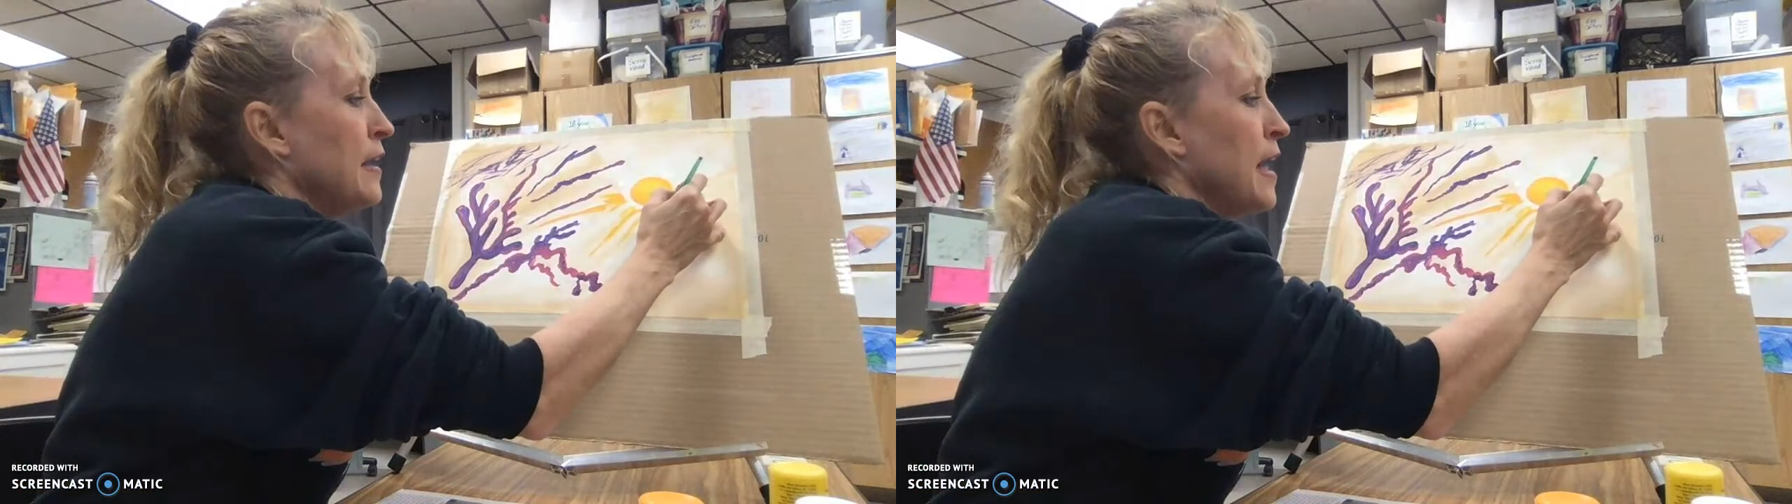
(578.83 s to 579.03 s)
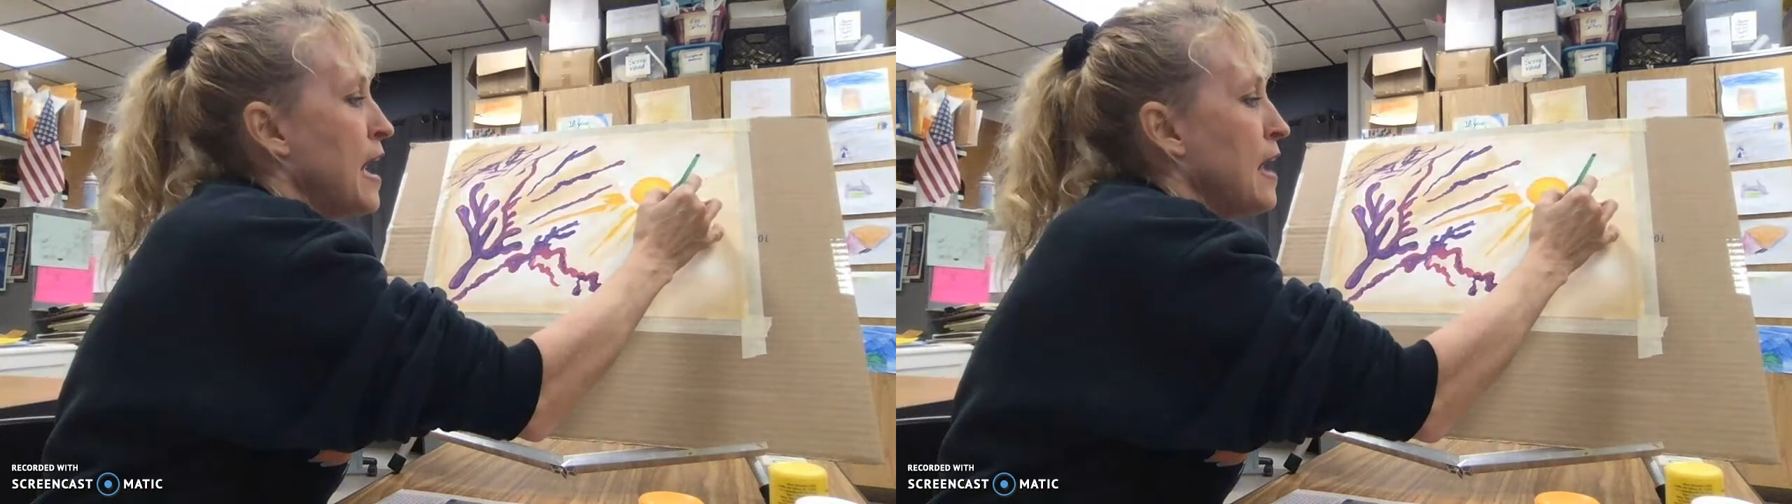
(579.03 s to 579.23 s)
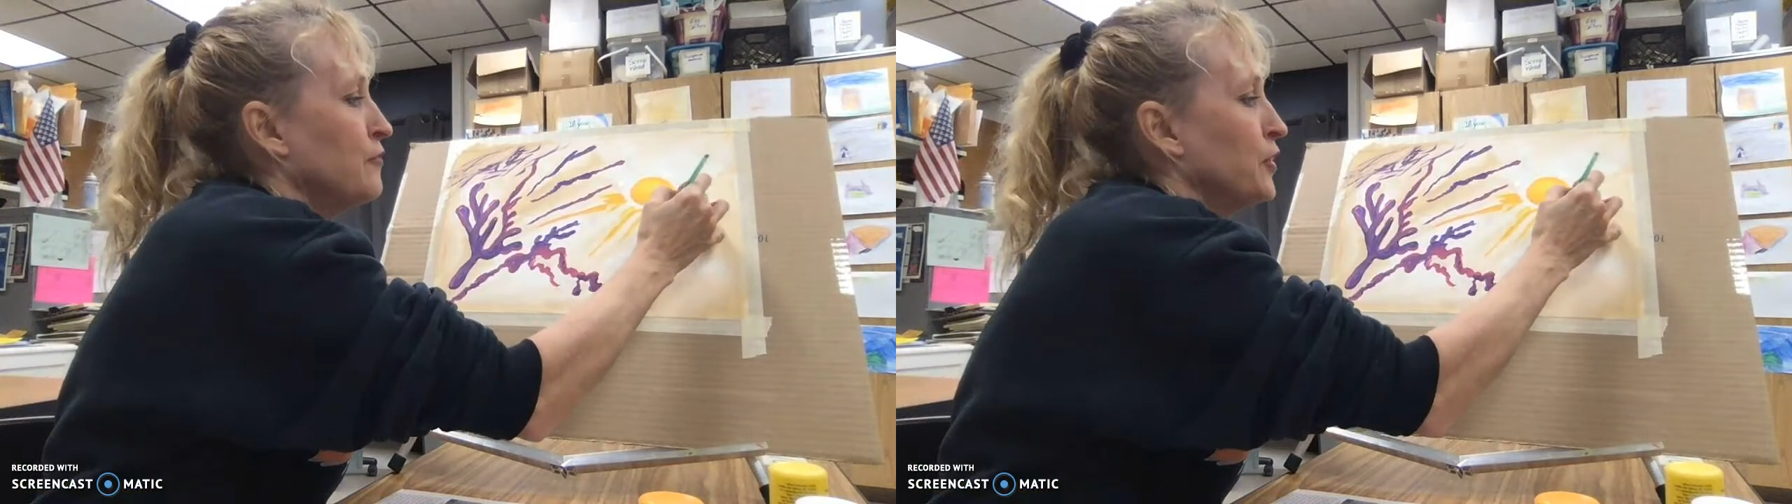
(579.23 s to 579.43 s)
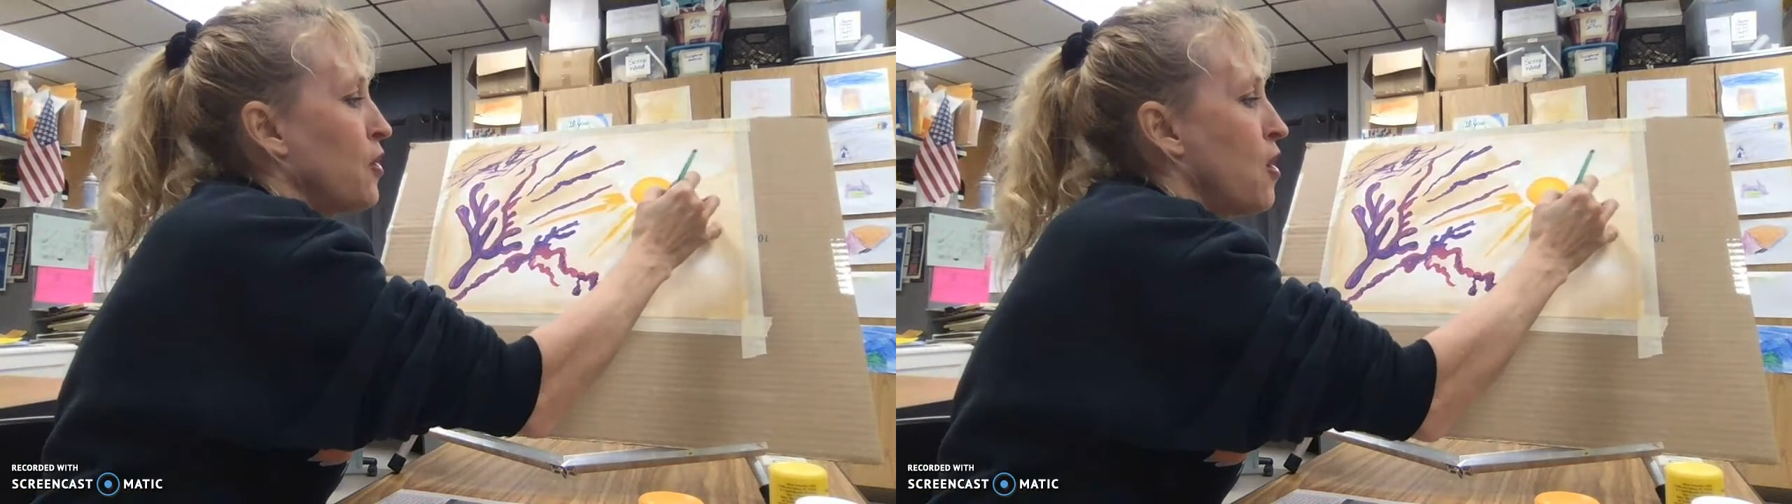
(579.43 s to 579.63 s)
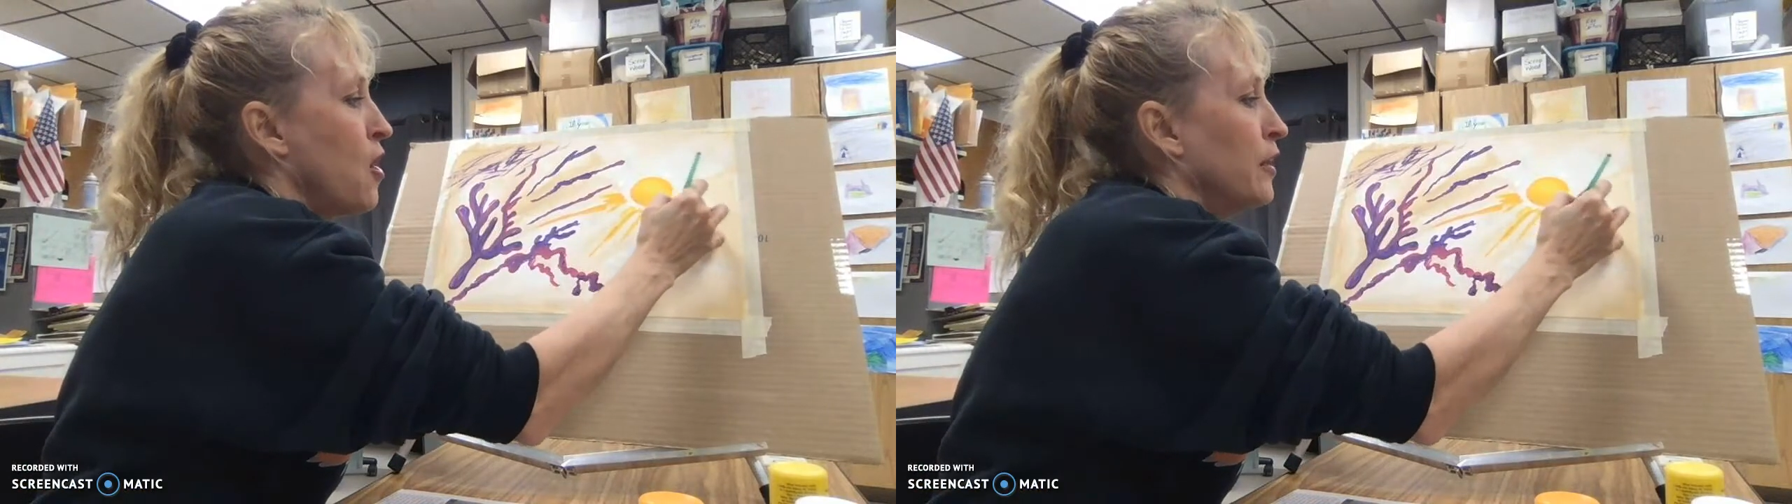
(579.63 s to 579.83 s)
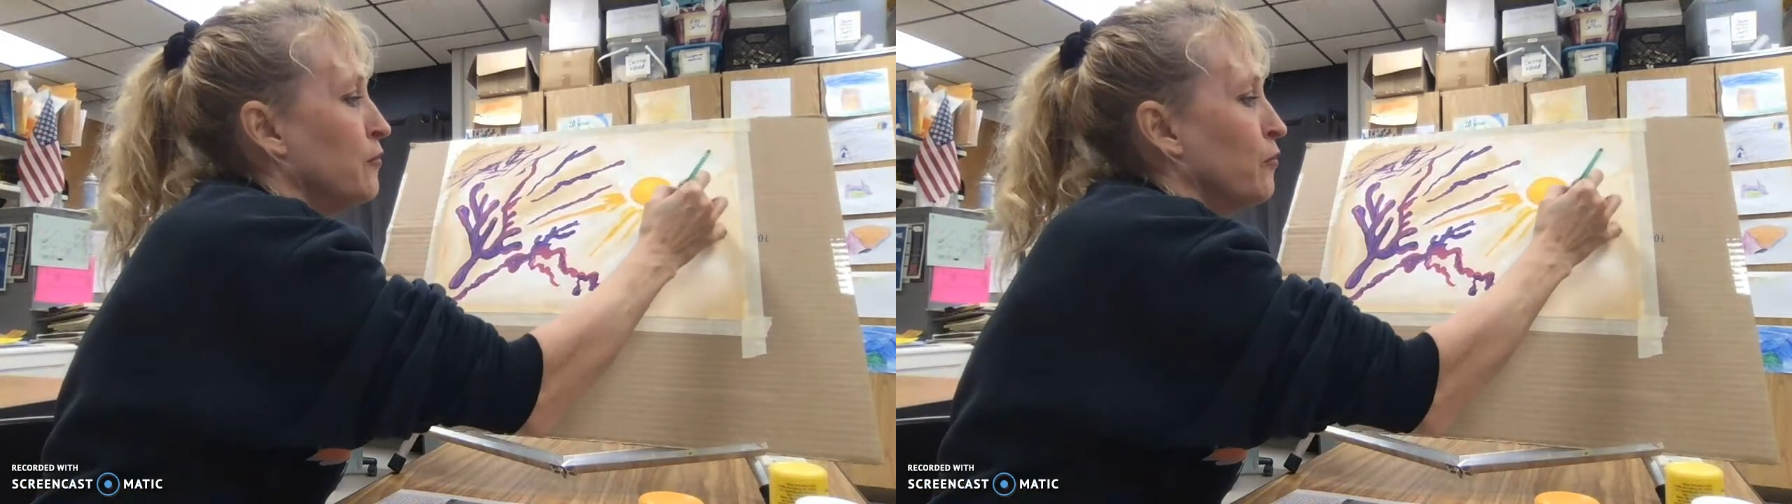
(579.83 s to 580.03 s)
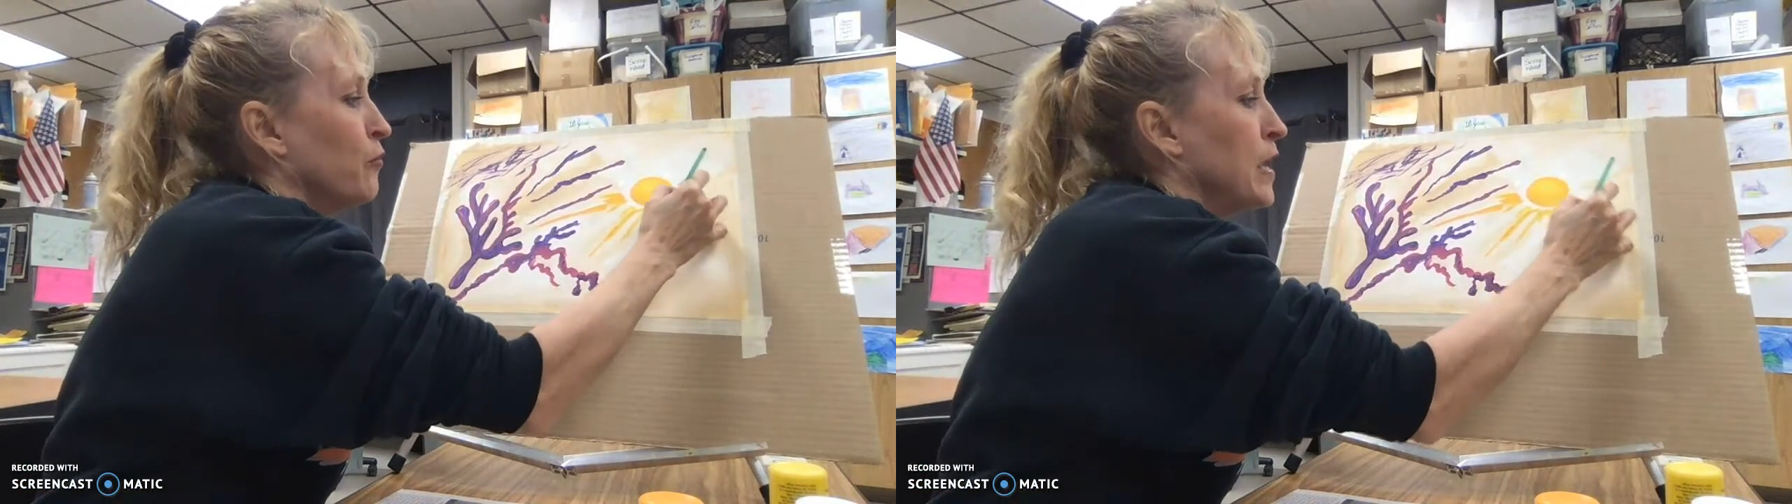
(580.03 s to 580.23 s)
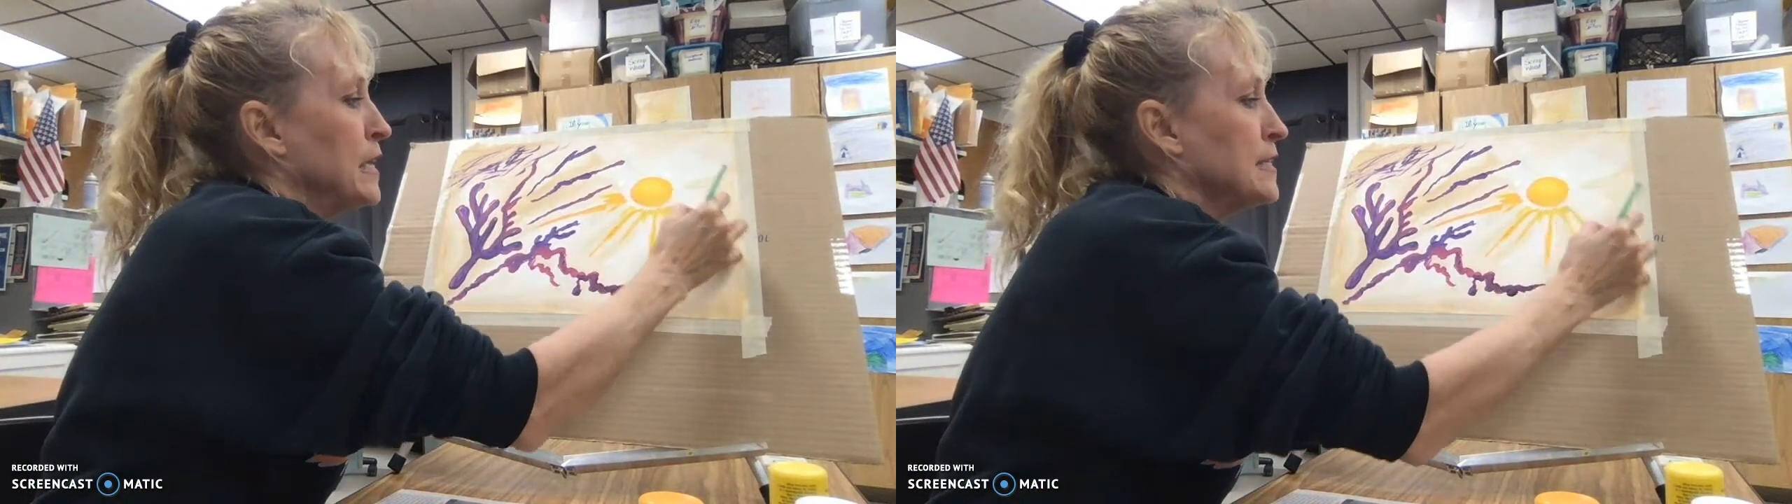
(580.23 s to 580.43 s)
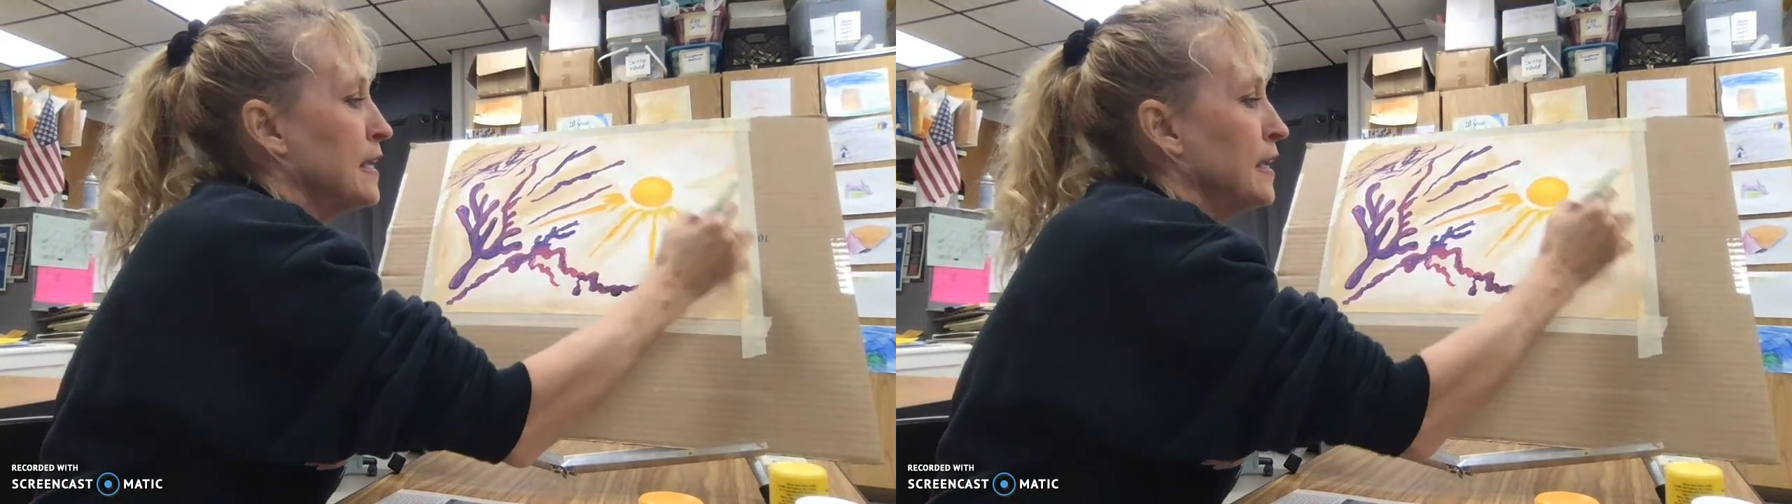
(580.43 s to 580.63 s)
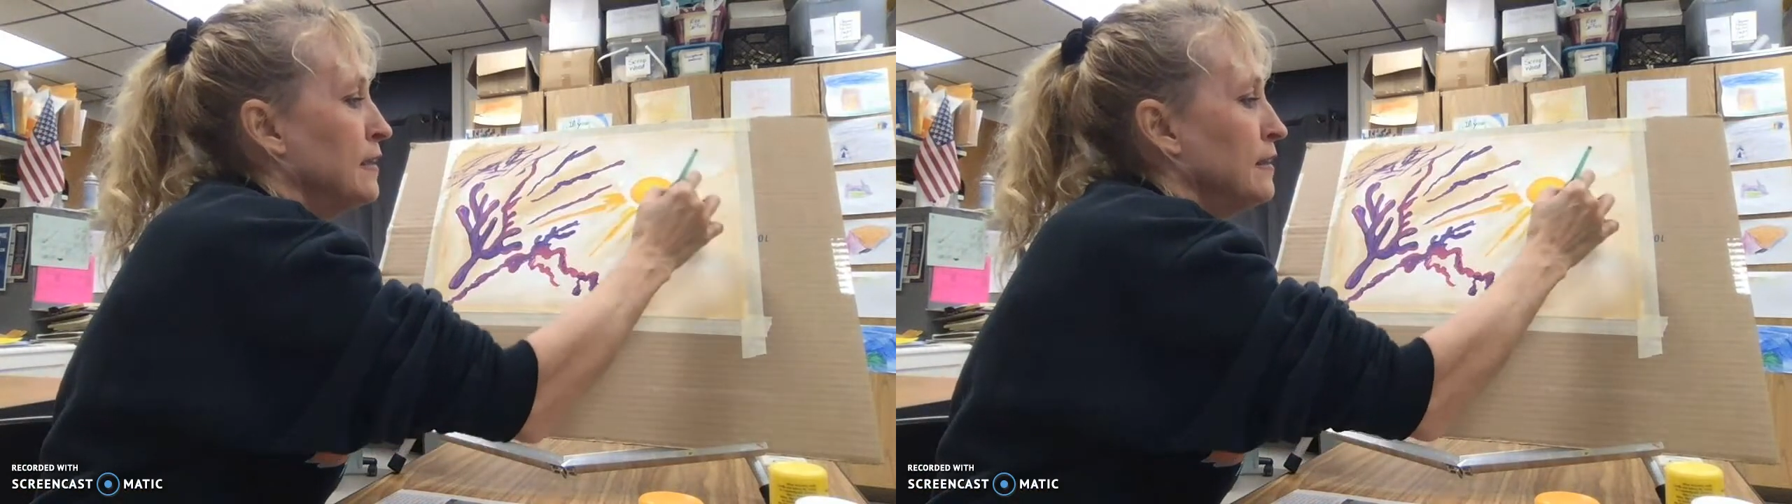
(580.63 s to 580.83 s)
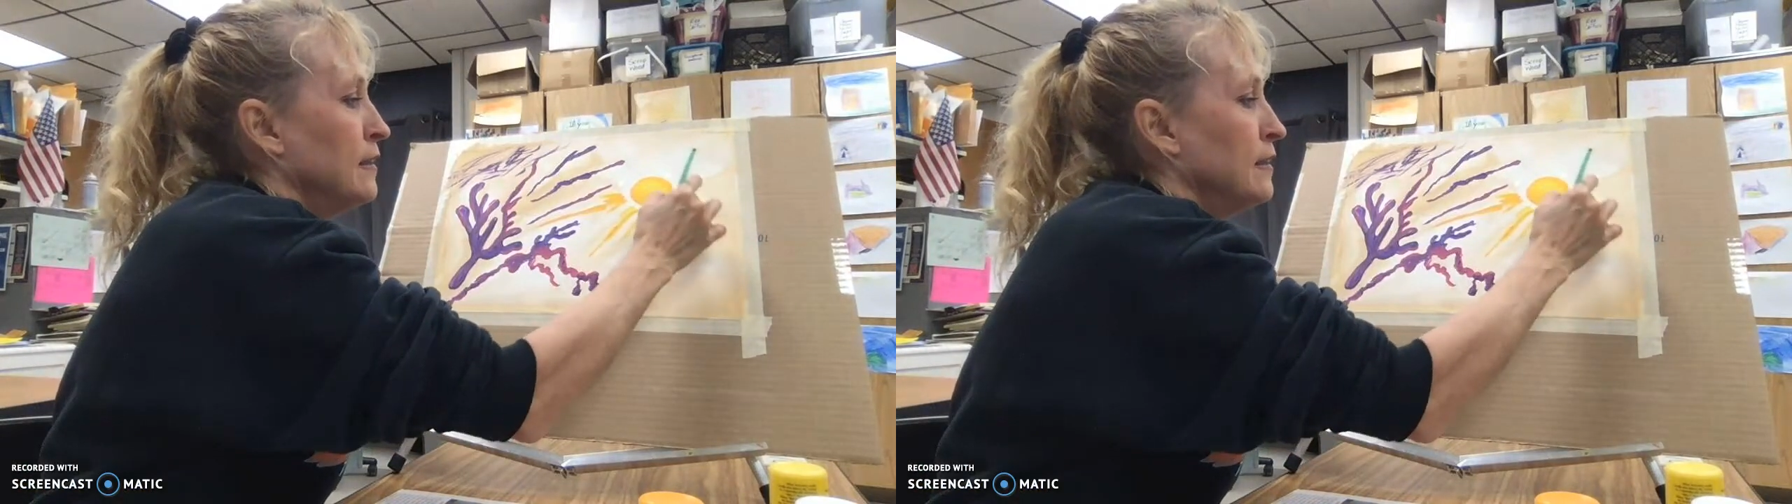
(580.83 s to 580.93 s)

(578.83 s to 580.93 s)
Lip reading: have your heart racing.